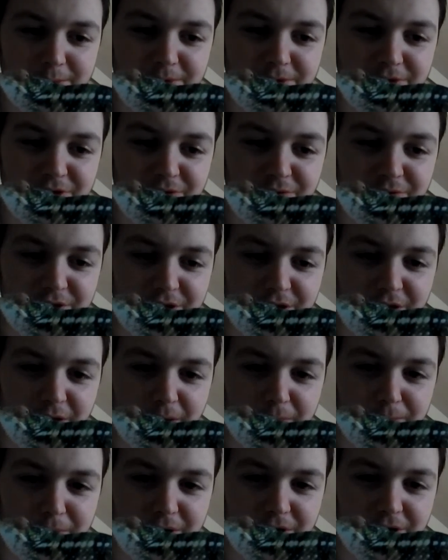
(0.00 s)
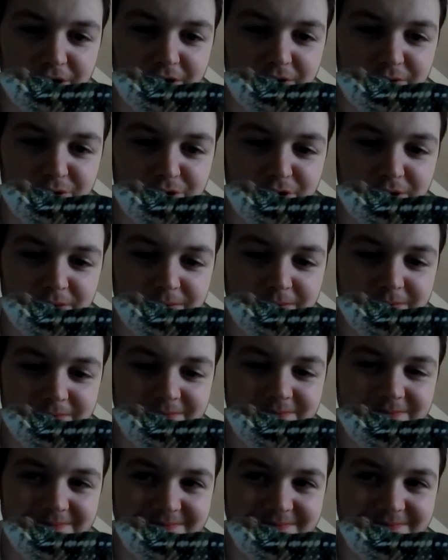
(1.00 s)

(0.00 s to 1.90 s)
Probably something to calm my nerves.